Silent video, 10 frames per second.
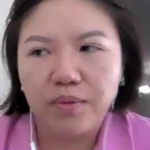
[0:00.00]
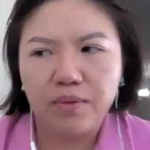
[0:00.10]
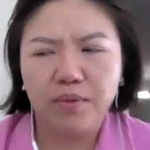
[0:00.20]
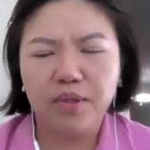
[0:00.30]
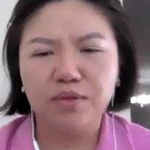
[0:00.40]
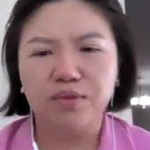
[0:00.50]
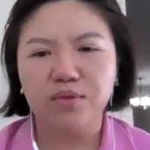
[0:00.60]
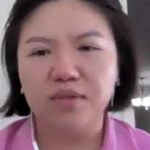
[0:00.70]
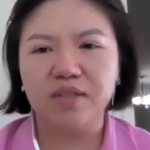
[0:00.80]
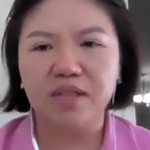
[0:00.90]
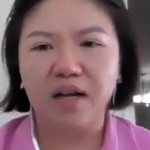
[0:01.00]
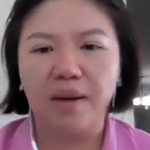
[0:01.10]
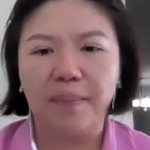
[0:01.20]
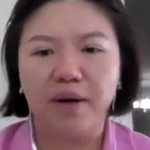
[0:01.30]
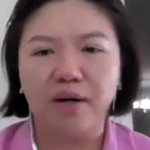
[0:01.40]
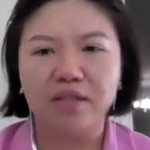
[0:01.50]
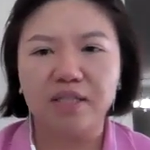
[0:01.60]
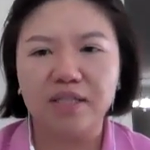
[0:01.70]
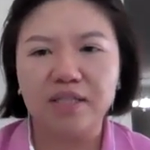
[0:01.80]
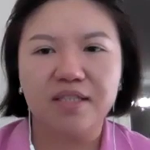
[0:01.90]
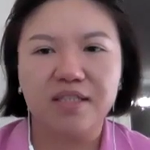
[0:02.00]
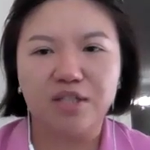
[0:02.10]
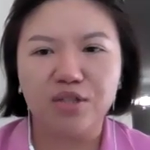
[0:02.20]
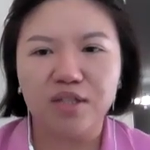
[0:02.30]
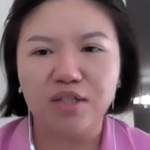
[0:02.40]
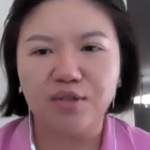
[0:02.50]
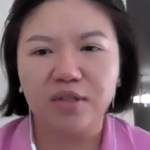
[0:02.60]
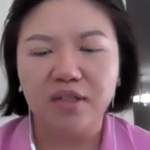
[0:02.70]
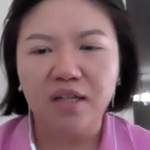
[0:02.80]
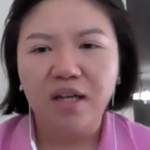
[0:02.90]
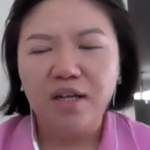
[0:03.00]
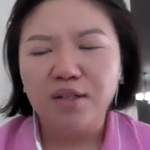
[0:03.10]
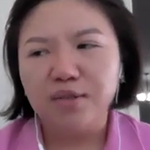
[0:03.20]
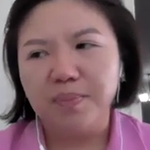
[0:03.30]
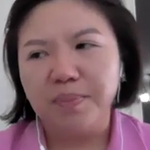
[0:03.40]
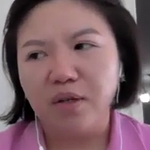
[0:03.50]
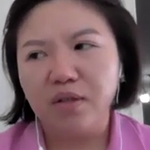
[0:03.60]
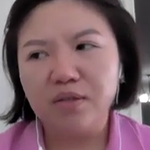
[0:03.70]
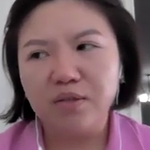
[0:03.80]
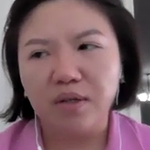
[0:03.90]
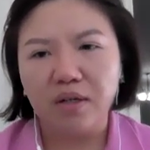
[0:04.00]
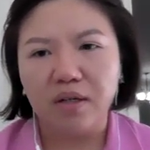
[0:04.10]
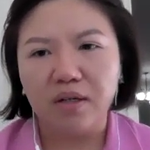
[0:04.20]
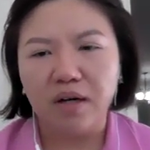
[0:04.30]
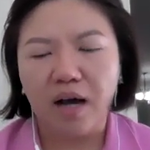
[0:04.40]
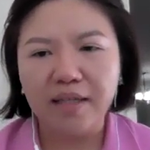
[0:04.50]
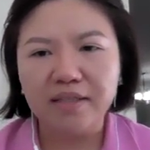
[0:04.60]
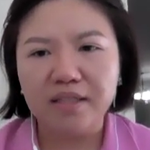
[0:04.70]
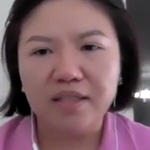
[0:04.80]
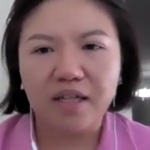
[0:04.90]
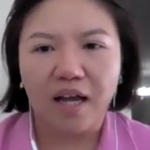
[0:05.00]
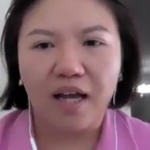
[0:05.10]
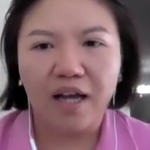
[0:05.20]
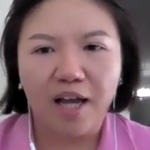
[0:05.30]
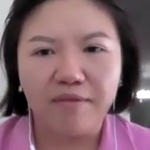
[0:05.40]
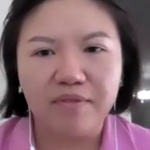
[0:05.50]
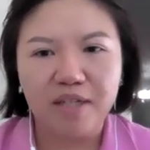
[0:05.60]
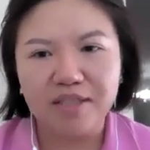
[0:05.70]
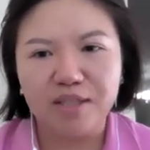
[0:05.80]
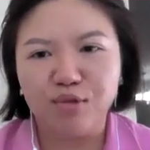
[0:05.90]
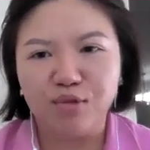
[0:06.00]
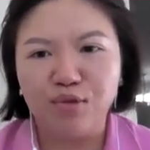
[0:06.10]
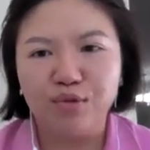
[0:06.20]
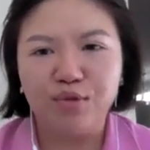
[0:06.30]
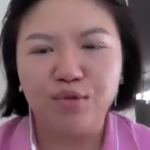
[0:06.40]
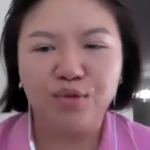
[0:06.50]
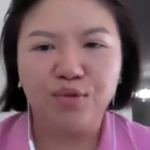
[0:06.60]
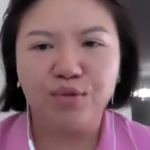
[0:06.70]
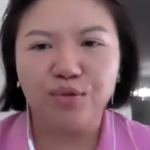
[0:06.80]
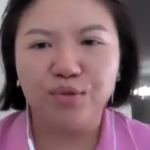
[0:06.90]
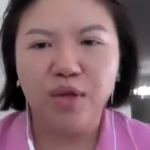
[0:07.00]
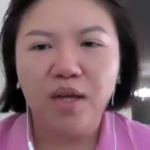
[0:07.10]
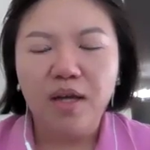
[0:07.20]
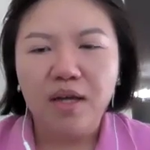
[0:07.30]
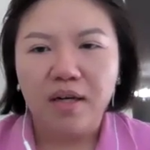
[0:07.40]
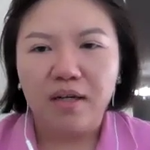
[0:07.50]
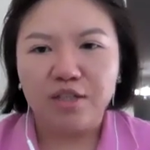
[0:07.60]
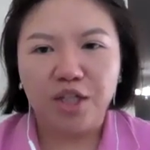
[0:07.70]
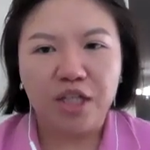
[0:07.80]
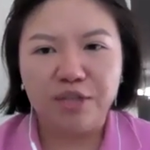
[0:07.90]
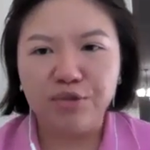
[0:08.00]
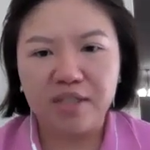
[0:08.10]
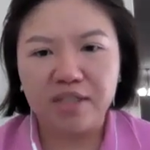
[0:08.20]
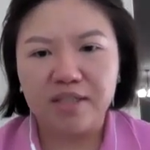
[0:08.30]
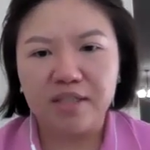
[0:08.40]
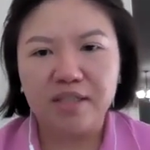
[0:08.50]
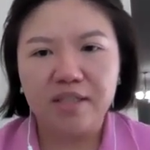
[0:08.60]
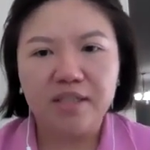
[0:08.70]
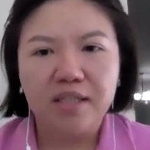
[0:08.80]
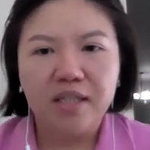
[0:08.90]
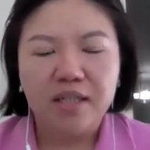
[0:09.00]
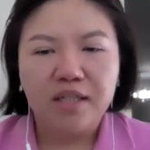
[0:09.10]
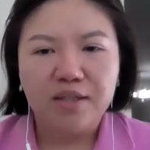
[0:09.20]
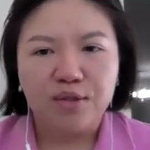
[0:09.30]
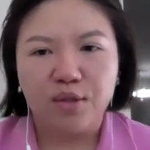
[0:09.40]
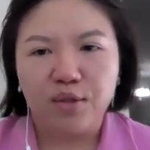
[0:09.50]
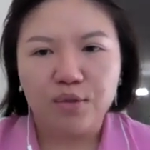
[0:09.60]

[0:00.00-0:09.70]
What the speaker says: what do you think about this situation? Because I think I have nothing to do to change this. So